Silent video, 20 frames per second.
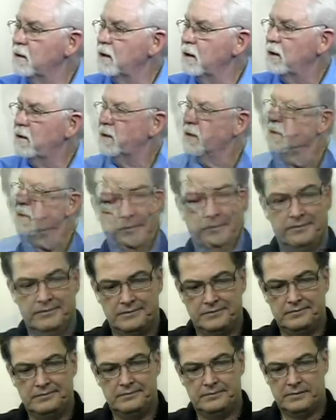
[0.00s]
That's right.
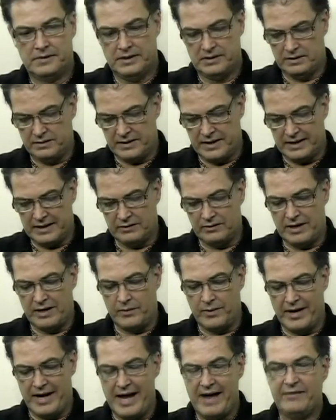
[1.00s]
That's exactly right.
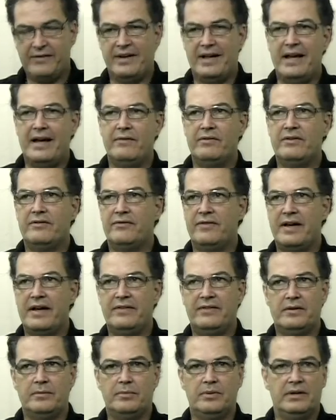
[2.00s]
We have to have the
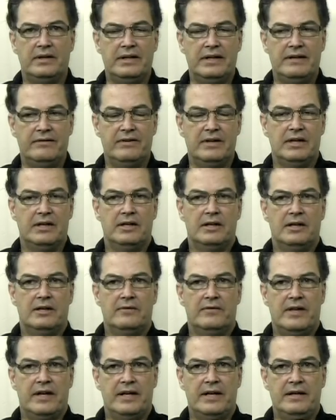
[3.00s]
faith to believe
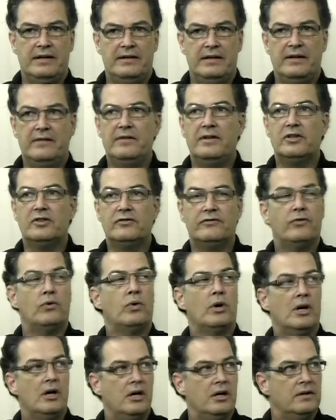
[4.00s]
that He did this
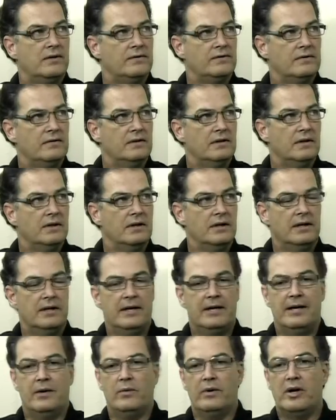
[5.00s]
for us.
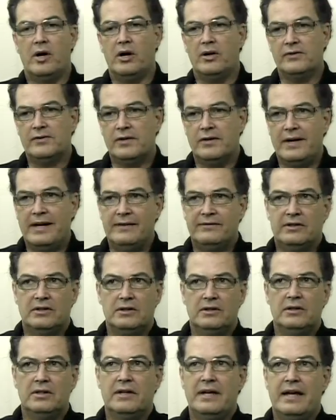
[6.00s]
Correct. We also have to
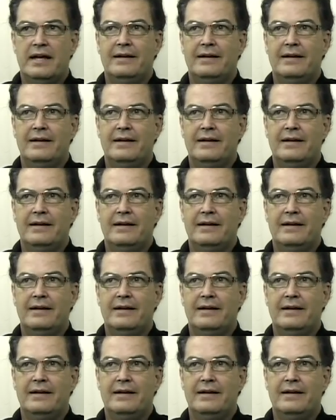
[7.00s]
look